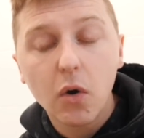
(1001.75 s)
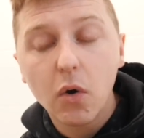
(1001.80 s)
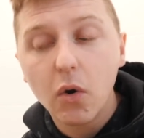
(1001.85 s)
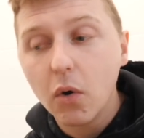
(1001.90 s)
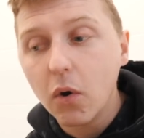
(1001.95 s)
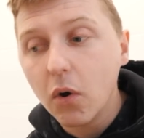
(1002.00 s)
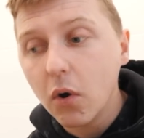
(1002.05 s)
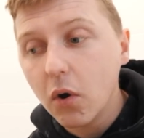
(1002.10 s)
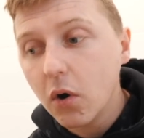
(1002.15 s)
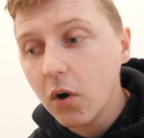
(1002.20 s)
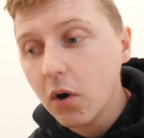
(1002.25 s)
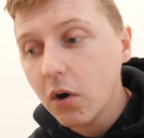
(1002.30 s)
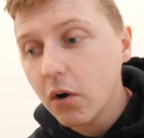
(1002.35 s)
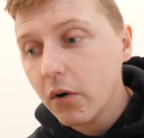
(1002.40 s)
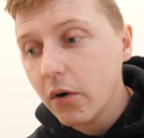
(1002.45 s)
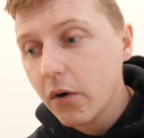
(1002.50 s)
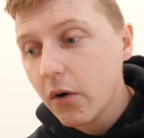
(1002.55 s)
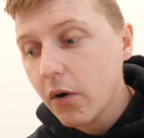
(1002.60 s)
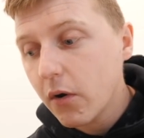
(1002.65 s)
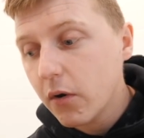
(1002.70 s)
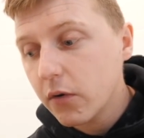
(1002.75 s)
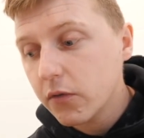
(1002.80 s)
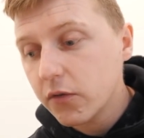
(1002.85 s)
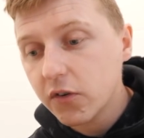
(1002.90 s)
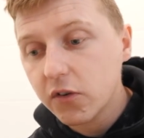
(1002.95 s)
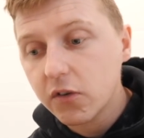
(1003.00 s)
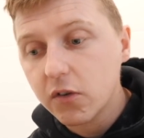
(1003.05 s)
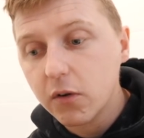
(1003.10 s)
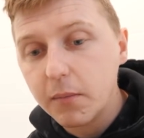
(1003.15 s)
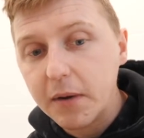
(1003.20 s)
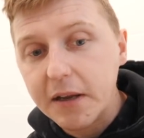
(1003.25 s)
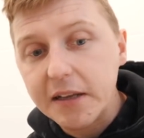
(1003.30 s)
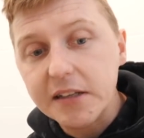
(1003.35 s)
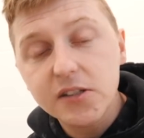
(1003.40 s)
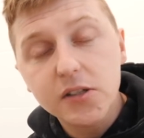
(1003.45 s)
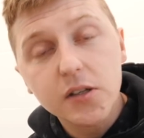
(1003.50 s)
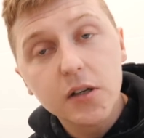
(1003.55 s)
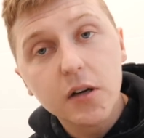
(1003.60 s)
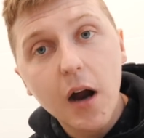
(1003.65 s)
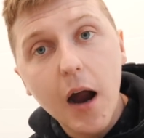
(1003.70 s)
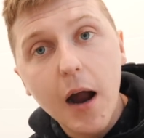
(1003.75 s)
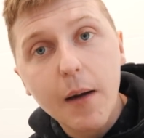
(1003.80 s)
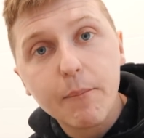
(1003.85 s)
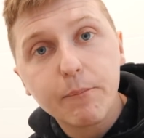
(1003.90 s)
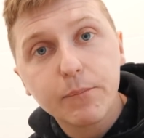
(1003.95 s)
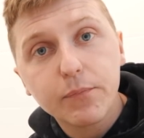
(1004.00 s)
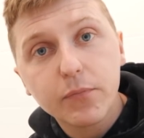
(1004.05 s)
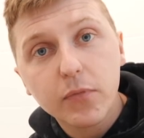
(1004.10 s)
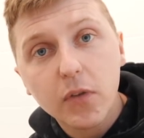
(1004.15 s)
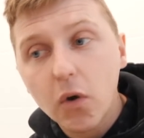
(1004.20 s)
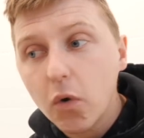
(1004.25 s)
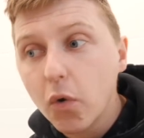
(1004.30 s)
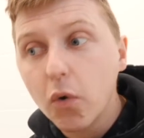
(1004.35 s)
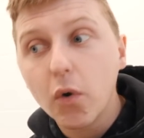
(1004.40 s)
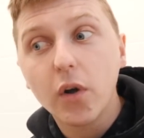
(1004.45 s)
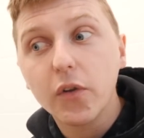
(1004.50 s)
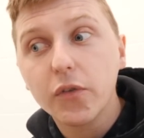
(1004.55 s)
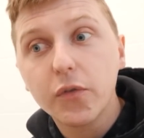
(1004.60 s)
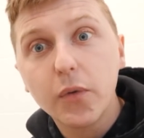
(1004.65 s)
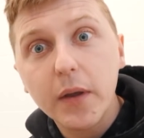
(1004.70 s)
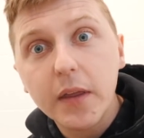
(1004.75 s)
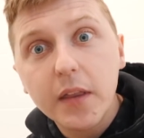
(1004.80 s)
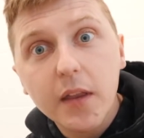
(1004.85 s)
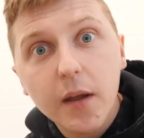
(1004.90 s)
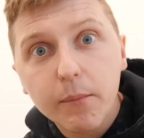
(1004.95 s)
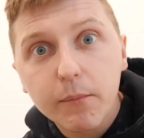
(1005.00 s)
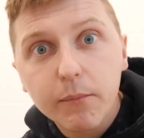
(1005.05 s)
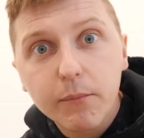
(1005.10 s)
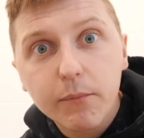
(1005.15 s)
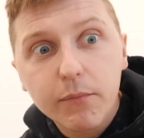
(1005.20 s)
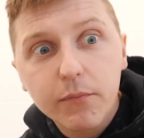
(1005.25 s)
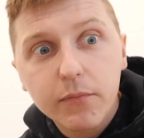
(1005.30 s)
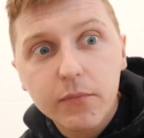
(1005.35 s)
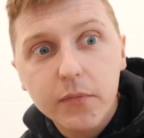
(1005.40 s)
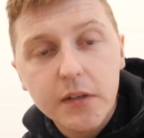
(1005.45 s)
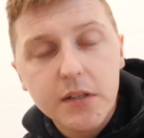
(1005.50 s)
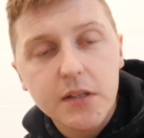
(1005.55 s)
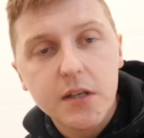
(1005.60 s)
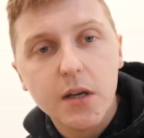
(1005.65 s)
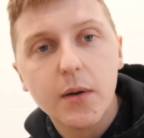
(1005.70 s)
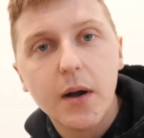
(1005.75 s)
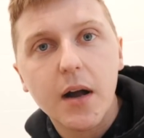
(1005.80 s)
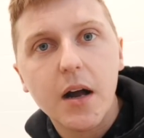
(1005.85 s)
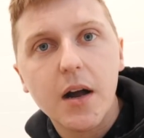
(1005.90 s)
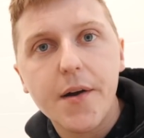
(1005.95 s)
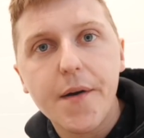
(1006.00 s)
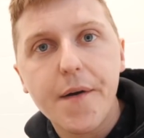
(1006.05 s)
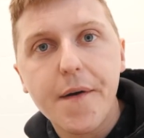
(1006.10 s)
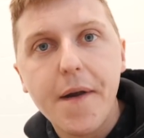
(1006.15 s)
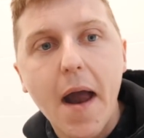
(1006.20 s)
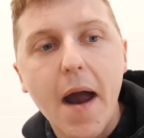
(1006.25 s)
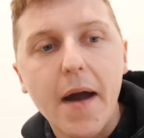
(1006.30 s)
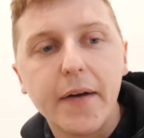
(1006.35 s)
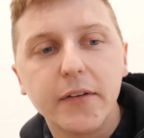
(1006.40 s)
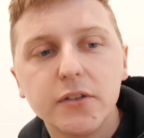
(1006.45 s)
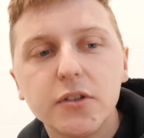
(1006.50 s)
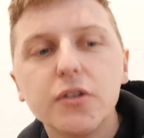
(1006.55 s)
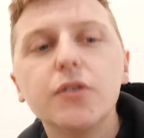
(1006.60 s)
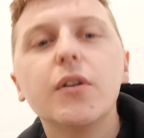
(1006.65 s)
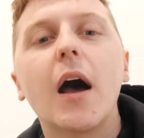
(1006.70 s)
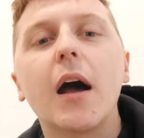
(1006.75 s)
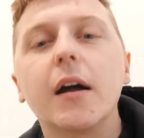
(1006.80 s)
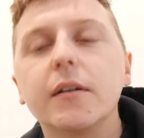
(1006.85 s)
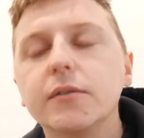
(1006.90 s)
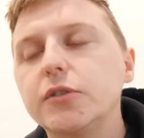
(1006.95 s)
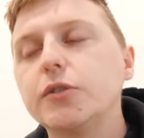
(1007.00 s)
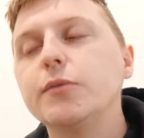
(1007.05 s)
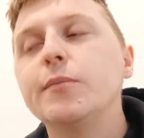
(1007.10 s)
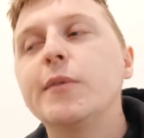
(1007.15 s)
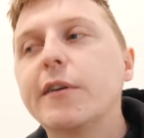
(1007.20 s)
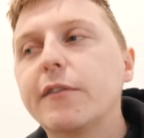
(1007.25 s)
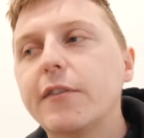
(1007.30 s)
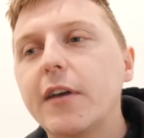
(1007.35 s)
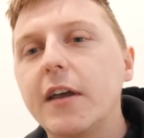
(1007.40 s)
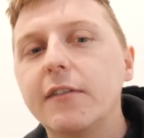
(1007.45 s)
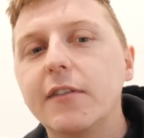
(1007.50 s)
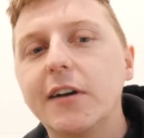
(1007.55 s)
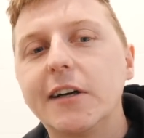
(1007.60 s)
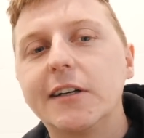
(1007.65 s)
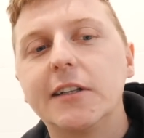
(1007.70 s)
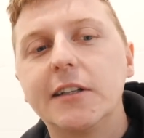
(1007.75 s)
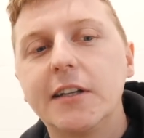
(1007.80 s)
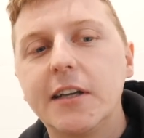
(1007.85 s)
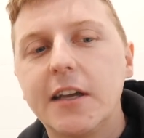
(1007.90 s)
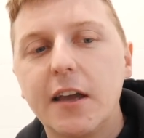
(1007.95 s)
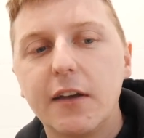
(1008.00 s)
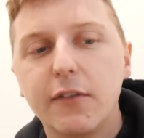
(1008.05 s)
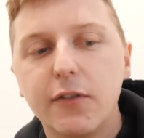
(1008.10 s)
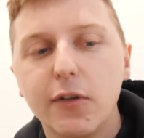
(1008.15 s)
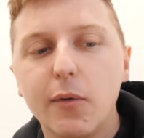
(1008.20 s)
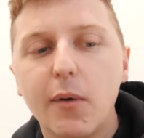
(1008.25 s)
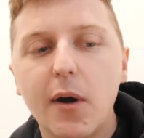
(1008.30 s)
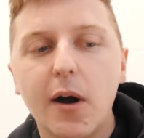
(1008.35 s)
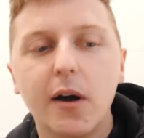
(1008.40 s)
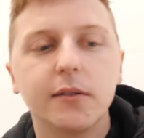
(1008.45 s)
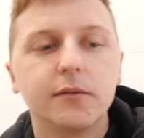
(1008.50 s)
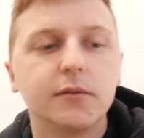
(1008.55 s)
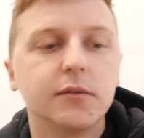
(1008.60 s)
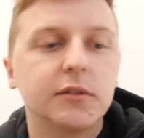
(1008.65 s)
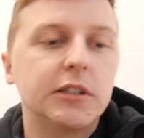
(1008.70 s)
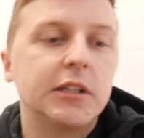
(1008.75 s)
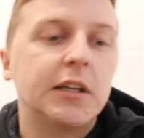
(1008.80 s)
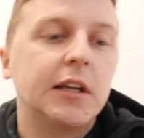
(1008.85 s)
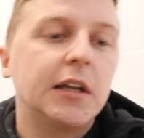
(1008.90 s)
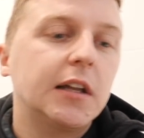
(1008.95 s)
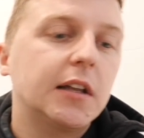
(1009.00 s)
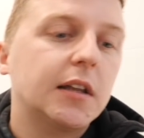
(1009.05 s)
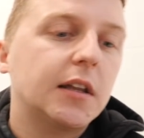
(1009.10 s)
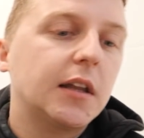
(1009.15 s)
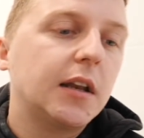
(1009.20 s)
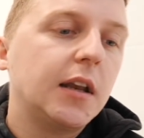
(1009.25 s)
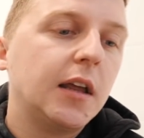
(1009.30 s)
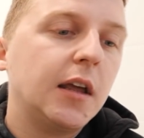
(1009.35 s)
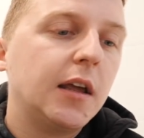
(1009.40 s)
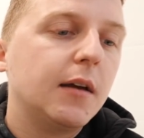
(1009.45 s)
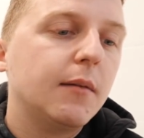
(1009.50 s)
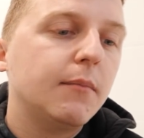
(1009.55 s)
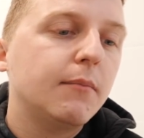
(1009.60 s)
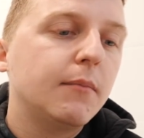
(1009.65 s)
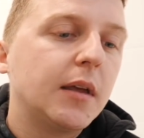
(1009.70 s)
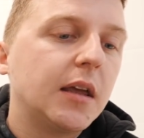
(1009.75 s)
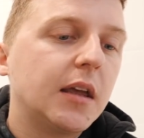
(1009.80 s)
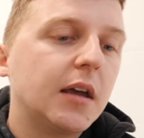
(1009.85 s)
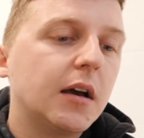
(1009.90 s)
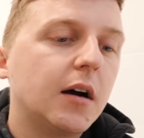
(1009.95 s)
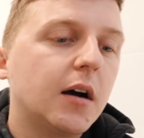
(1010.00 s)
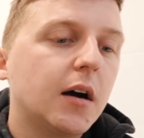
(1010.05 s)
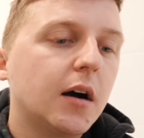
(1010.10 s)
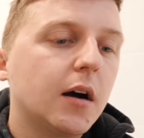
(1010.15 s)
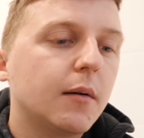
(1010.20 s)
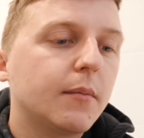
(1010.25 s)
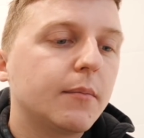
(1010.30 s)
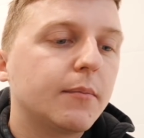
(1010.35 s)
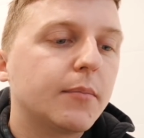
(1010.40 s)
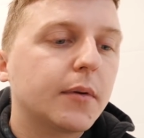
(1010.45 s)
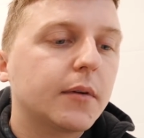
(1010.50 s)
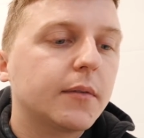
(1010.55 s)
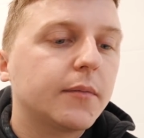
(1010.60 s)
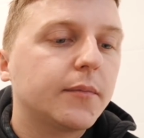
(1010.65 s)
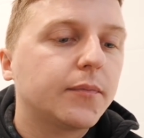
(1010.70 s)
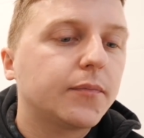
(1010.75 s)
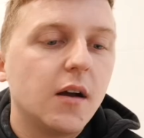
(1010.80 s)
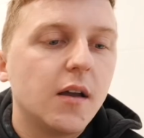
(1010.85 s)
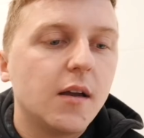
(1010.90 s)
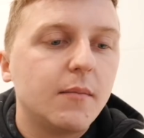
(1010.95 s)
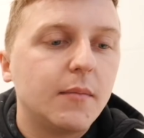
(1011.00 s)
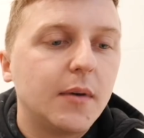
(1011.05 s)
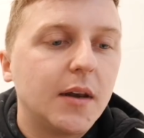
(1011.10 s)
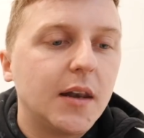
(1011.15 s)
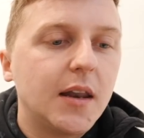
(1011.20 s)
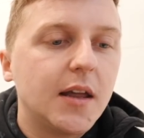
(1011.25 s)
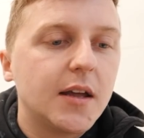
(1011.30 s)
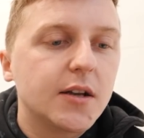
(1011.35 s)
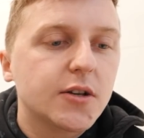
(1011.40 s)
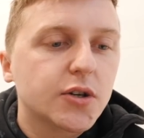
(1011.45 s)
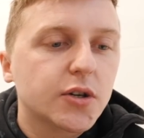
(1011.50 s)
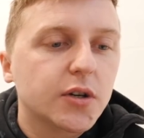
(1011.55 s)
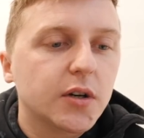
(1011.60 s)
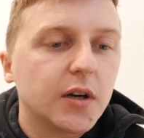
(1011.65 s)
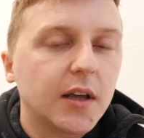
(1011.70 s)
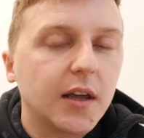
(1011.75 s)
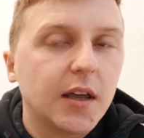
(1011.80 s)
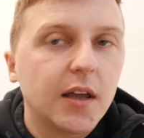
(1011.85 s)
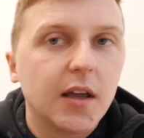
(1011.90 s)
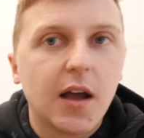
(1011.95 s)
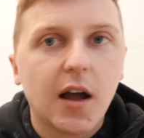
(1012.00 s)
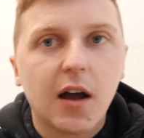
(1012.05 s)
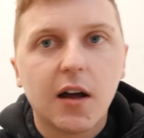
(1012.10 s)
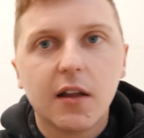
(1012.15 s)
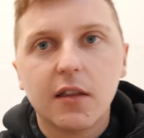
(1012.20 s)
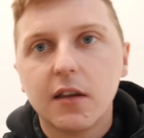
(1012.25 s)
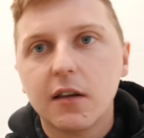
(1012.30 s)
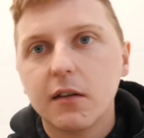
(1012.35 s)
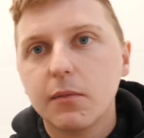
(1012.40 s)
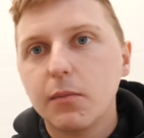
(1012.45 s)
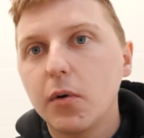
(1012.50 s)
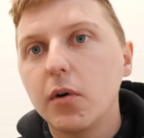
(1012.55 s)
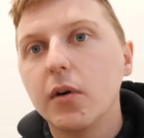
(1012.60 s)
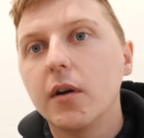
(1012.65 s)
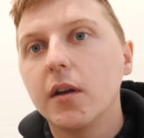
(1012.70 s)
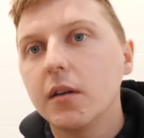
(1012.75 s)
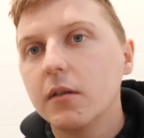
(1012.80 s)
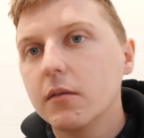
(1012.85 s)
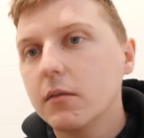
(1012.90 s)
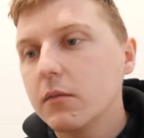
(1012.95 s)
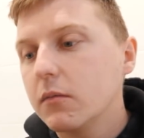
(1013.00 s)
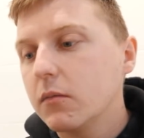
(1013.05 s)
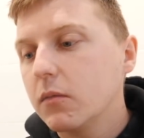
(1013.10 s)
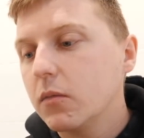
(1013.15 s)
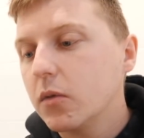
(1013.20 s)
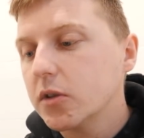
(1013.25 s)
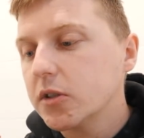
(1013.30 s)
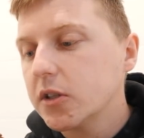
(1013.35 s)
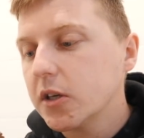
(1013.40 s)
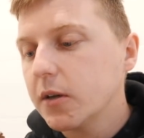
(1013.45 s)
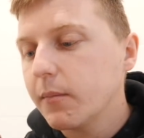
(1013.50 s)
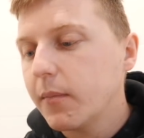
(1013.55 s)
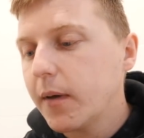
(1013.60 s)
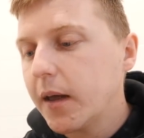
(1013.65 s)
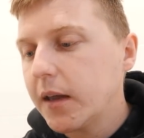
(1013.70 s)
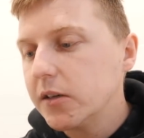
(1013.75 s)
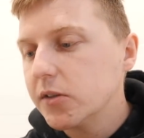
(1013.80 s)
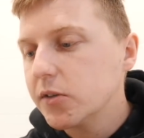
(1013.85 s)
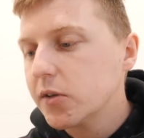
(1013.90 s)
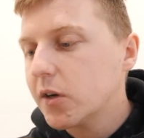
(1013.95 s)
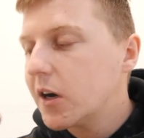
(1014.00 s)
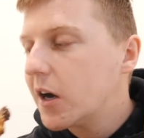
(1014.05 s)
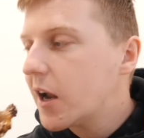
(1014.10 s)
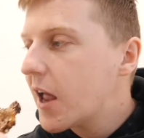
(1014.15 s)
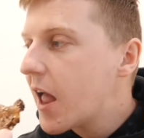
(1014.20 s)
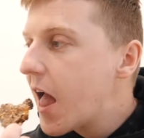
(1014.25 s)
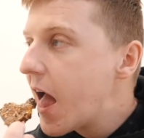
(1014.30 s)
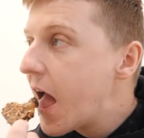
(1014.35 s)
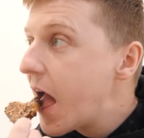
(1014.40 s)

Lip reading: or just on my Instagram, or I'll tweet them. So do that, do me a favour. If you are, then hit me up. I am literally, at this point, watching paint dry.